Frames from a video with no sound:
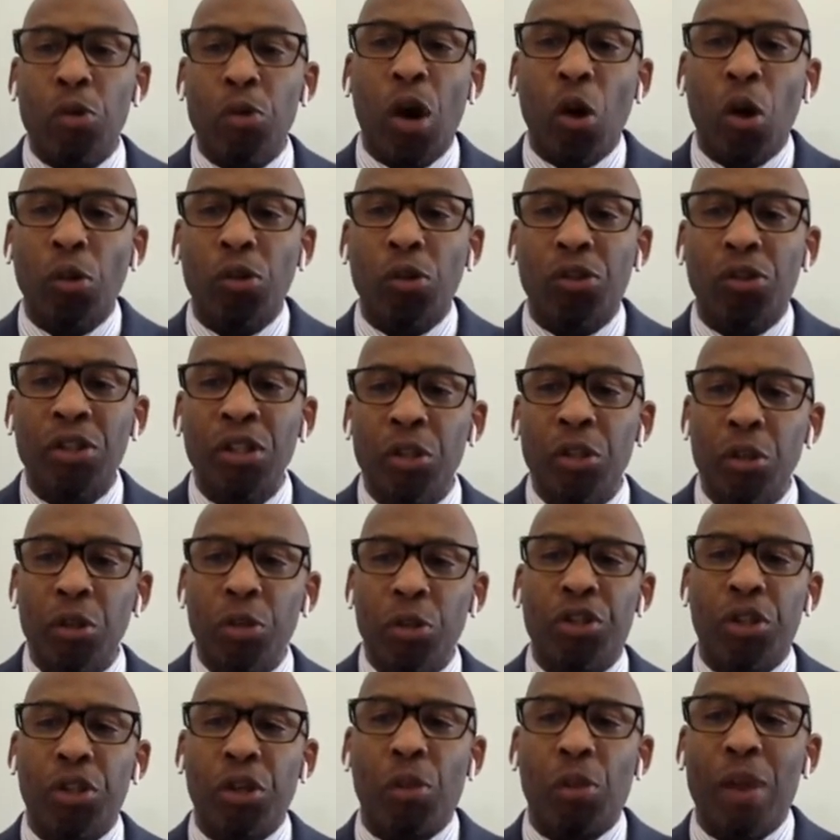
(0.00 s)
New coach,
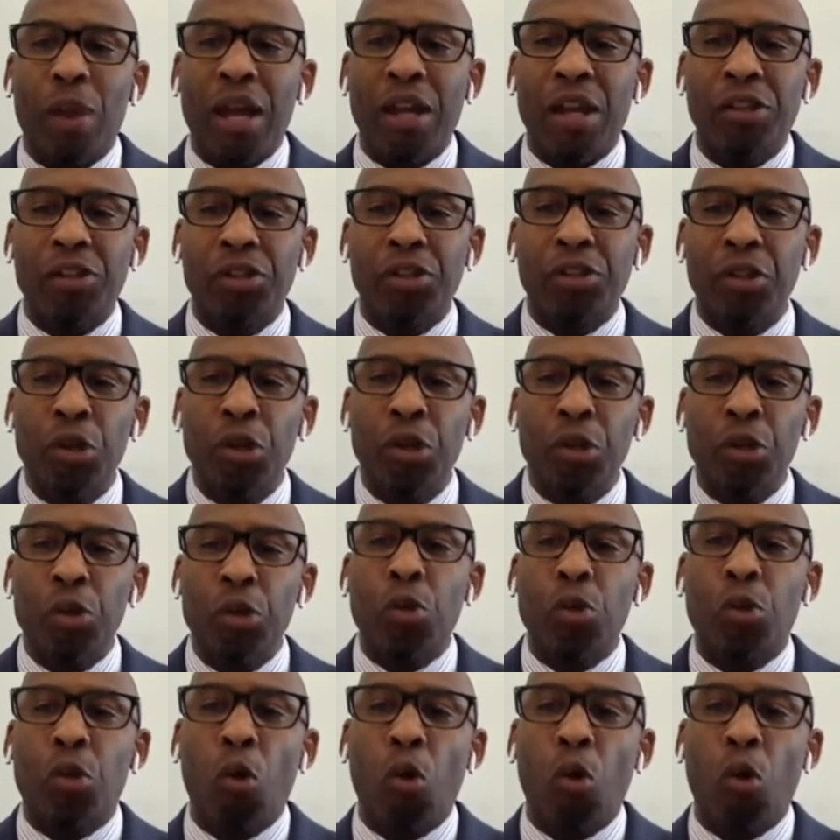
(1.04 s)
new general manager,